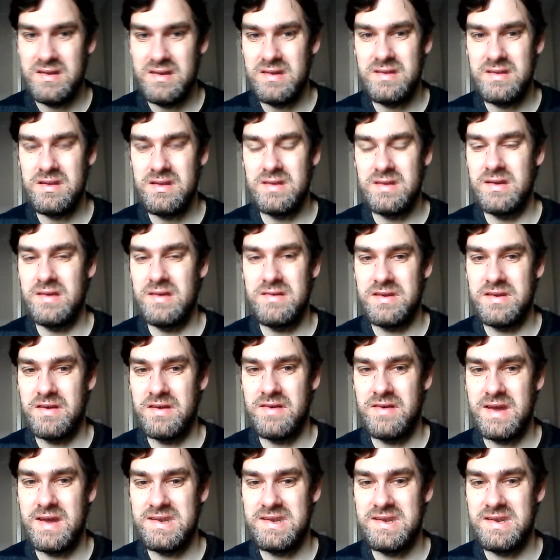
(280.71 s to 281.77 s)
you know,
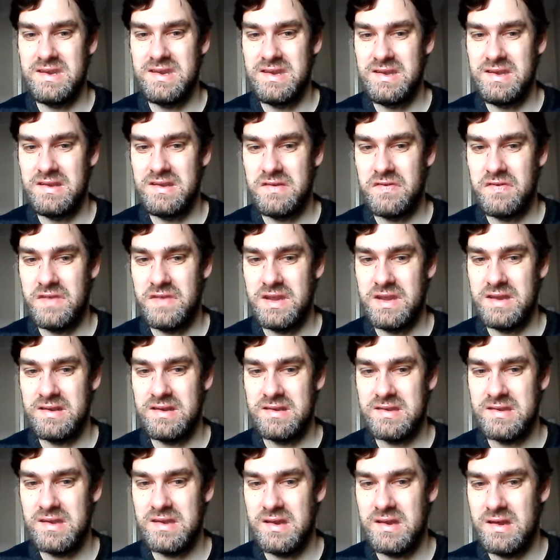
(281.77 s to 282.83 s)
directing these
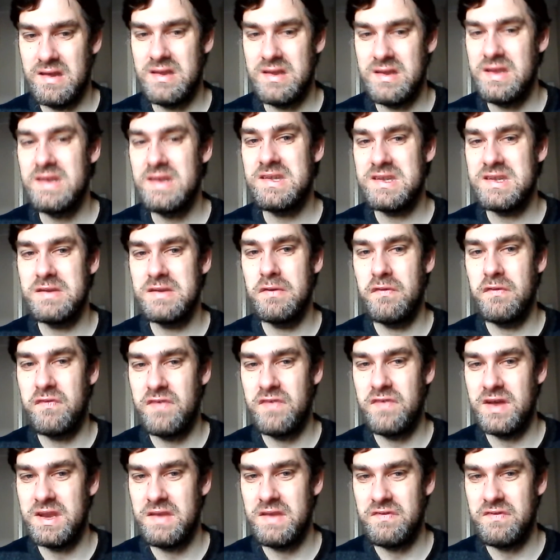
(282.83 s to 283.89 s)
things. It's sort of
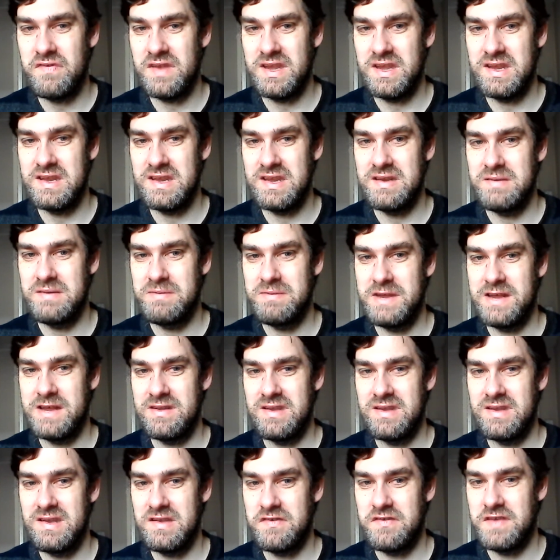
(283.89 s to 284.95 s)
funny thinking about
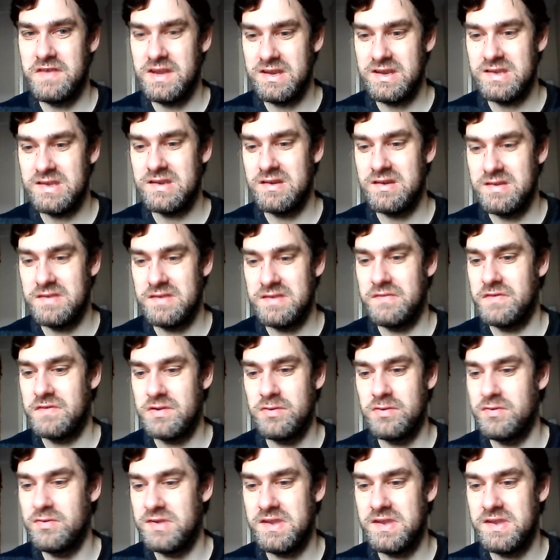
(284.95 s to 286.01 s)
these things because, of
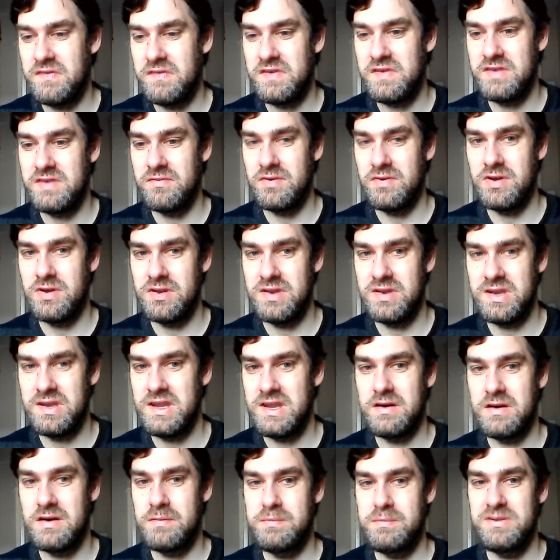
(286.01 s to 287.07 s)
course, if you want
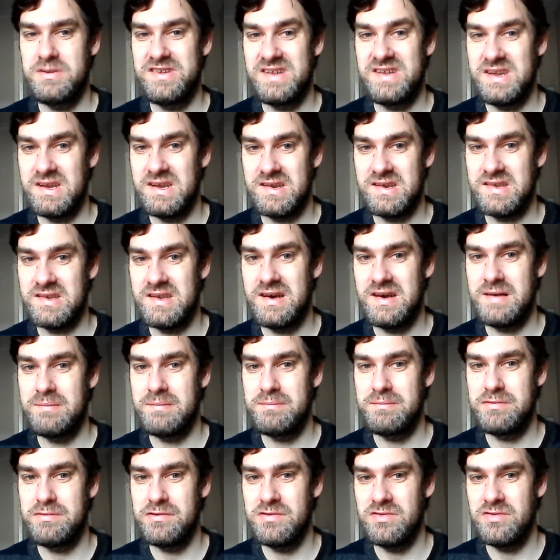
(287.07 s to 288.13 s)
the opposite
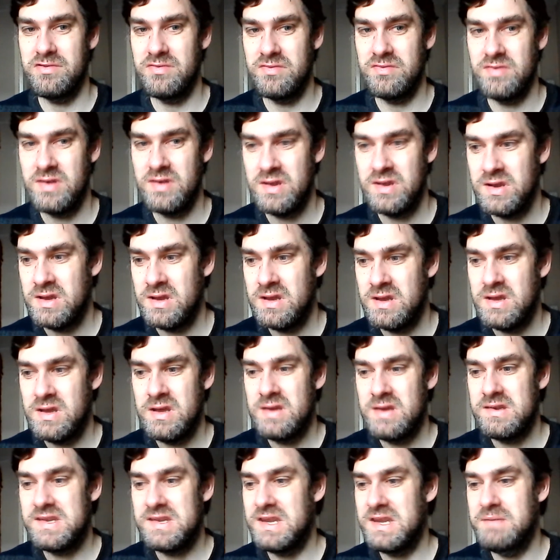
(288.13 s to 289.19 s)
example,
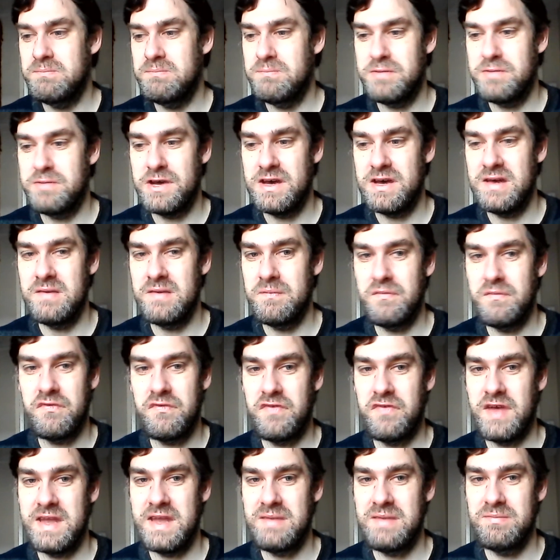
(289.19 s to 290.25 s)
Tim Burton
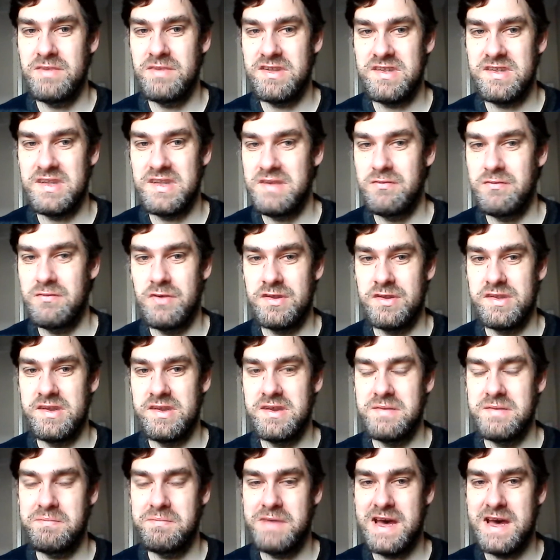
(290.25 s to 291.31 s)
famously
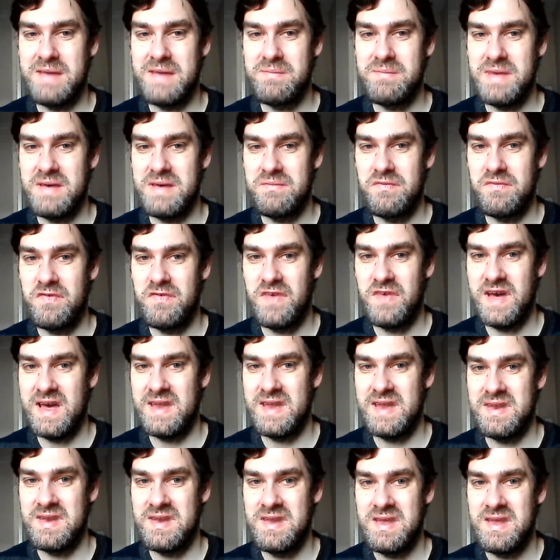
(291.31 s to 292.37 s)
wasn't a Batman
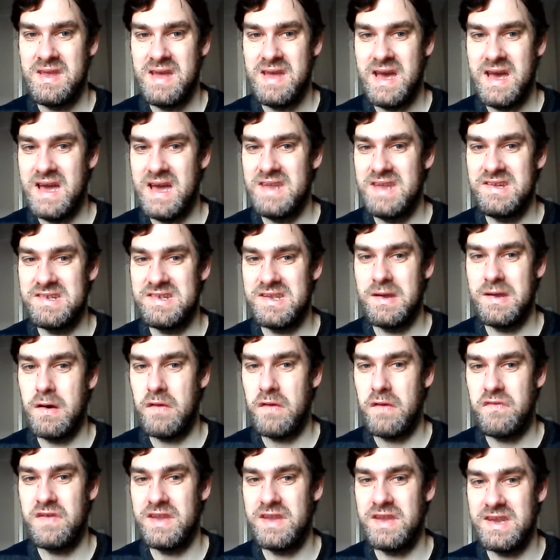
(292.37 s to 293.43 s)
fan, and so I
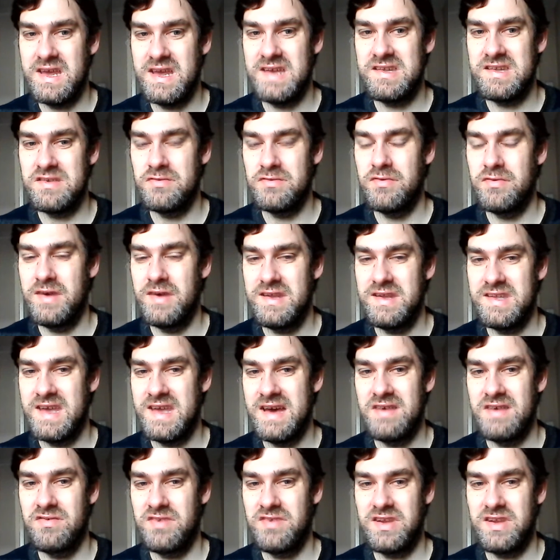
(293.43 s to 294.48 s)
think that's always
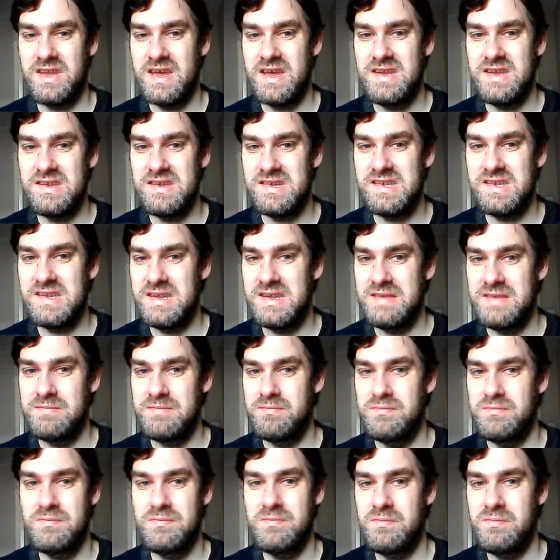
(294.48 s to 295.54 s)
held against
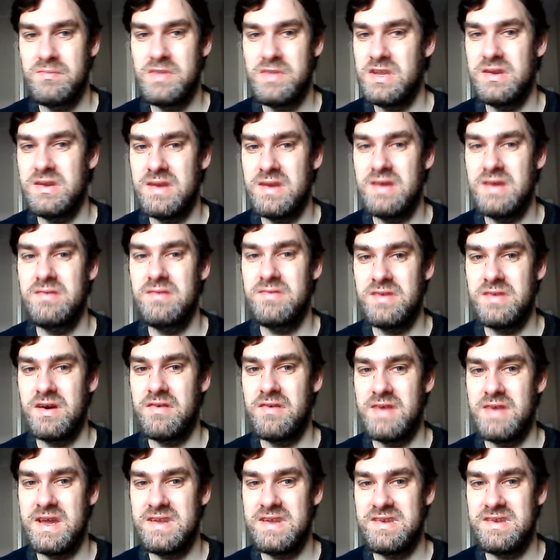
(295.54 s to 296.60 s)
him, you know,
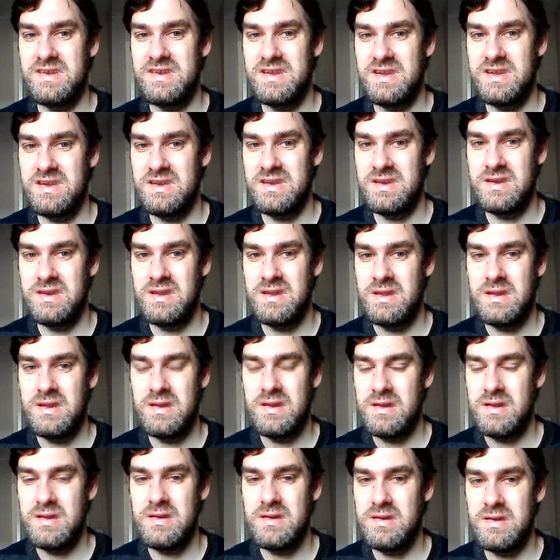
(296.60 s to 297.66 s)
directing
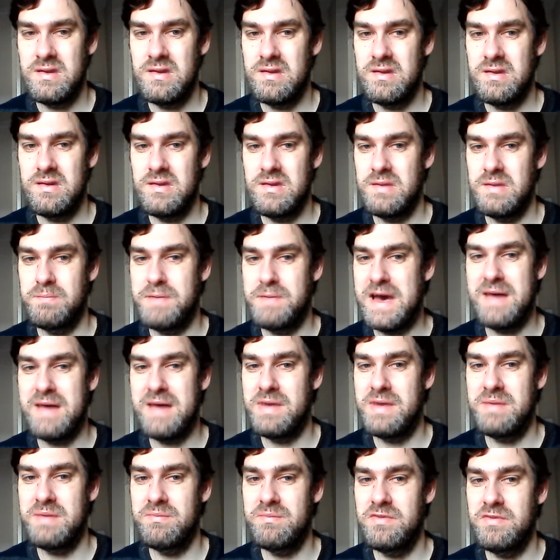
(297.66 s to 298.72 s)
the
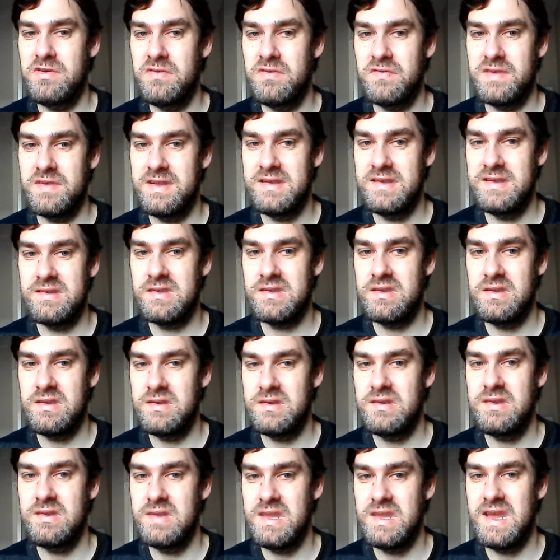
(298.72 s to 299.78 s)
Batman movies.
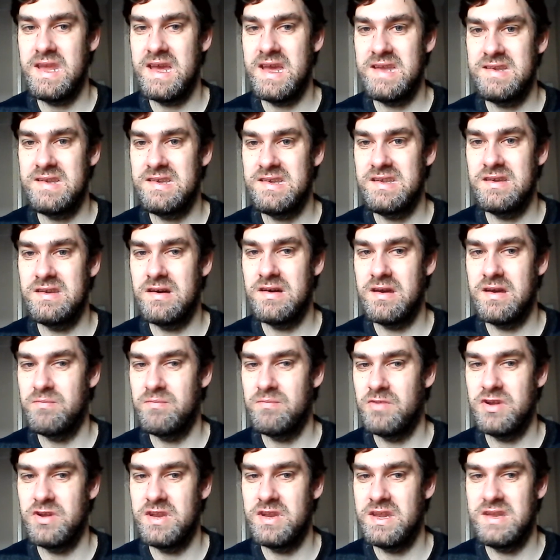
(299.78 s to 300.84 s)
the 89
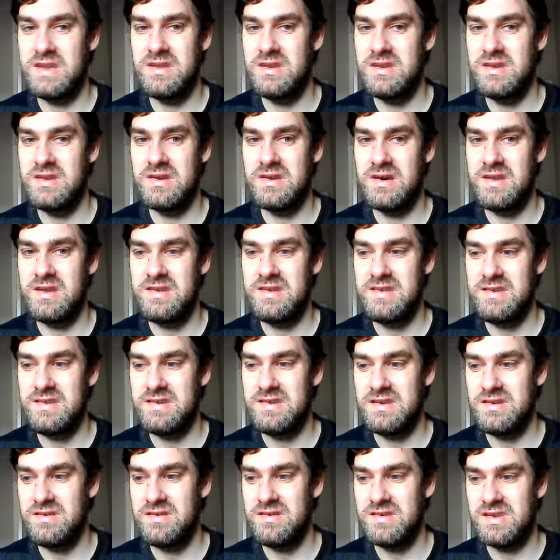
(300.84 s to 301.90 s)
one and the
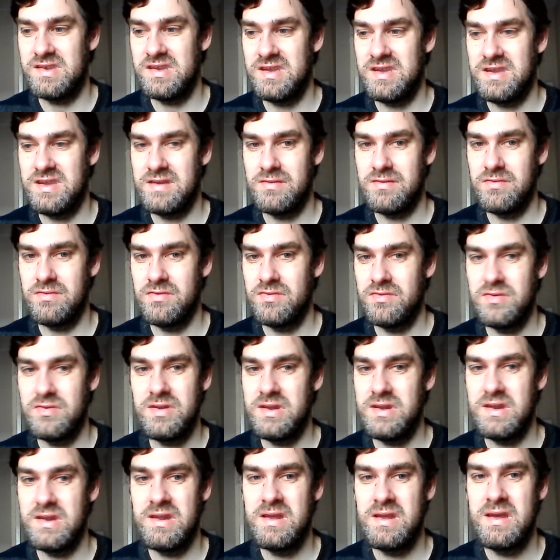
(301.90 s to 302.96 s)
92 sequel.
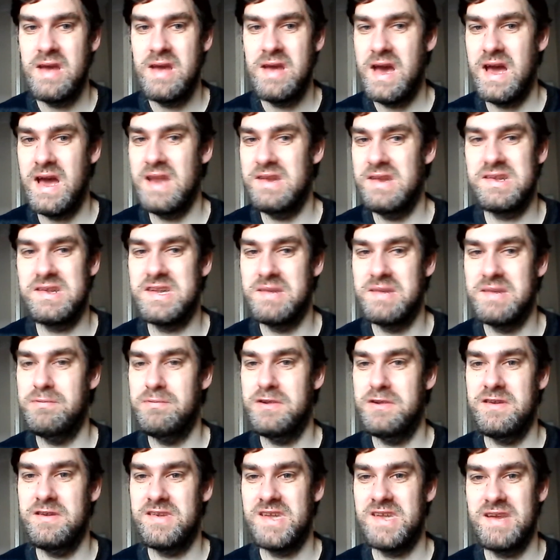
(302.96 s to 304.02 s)
And some
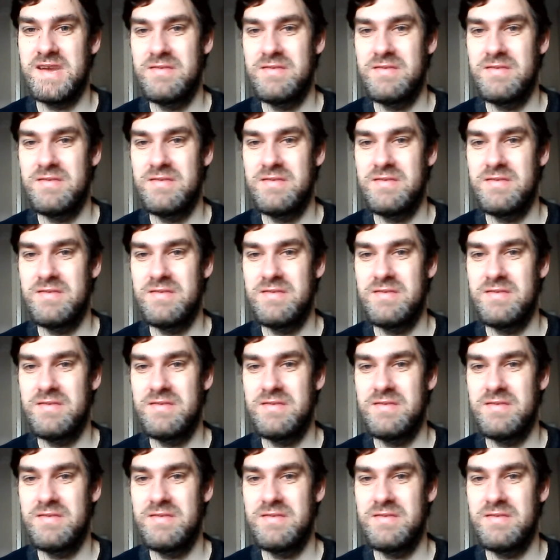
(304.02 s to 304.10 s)
people say,